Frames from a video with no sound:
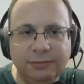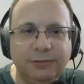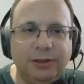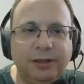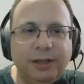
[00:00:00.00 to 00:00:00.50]

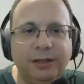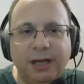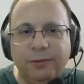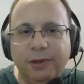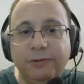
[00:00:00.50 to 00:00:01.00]
told it I
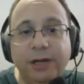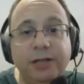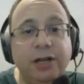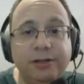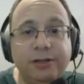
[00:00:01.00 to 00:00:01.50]
want to create
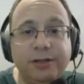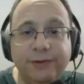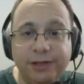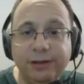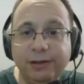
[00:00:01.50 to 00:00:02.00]
charters for a
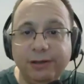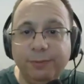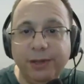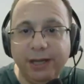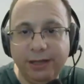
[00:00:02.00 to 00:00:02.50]
single
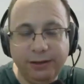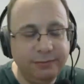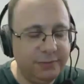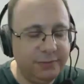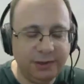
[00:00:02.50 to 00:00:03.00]
API.
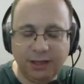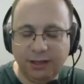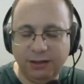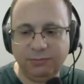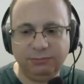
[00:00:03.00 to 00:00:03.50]

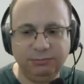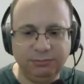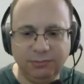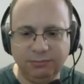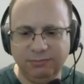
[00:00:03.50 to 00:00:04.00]

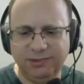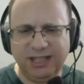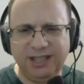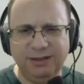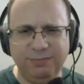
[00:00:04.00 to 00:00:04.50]

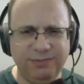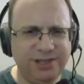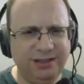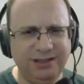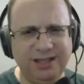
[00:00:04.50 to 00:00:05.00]
The
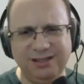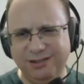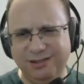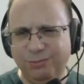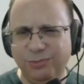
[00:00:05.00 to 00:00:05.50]
site has
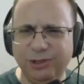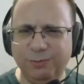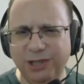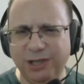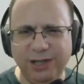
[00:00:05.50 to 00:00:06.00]
multiple
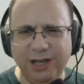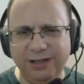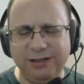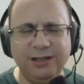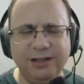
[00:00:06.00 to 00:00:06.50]
APIs.